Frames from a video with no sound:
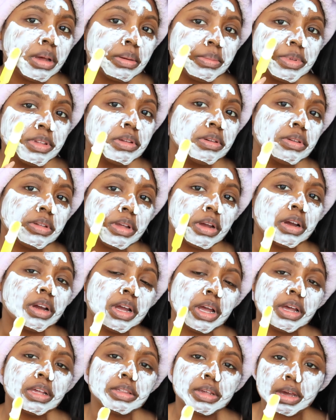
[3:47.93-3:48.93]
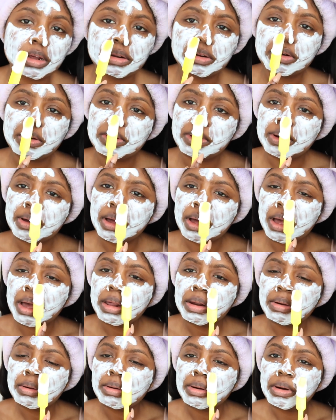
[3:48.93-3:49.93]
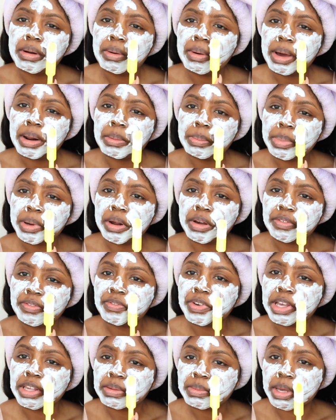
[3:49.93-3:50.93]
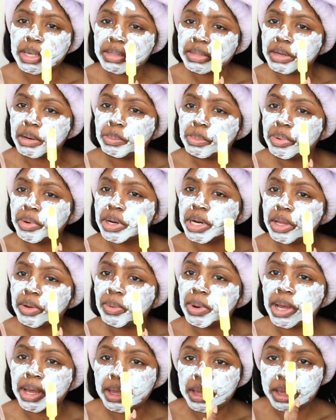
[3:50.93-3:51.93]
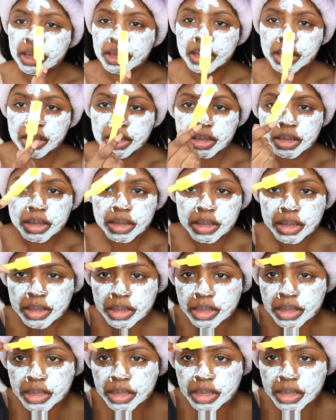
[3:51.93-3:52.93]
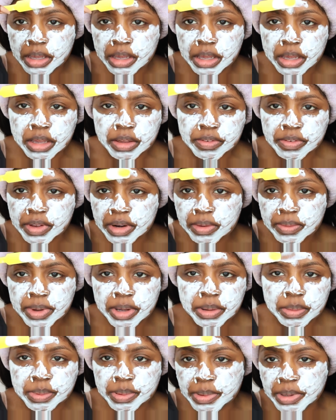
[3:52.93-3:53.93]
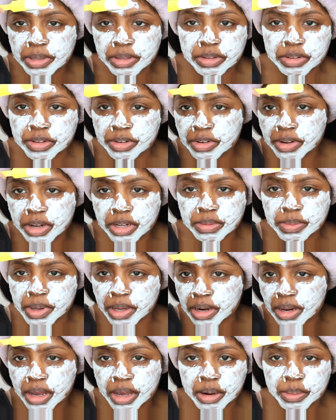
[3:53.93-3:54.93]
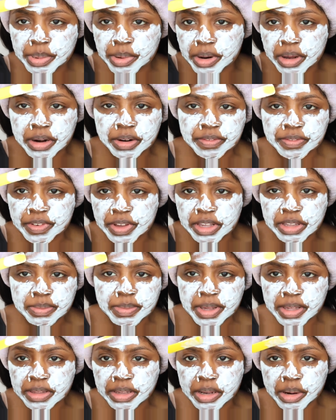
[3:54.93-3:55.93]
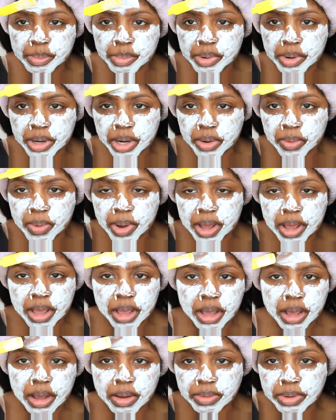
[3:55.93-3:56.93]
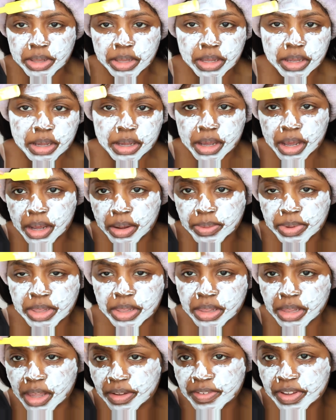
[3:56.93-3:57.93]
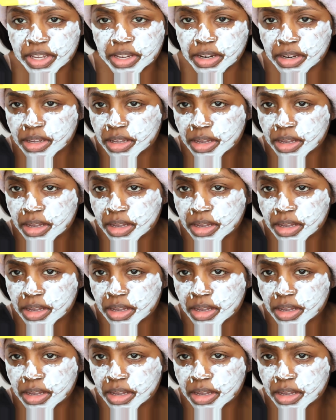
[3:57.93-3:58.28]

I'm so sorry guys. I don't know I don't know how to put on face masks in a pretty way. If anyone could please instruct me on how to put on a face mask in a pretty way, I would I would love it.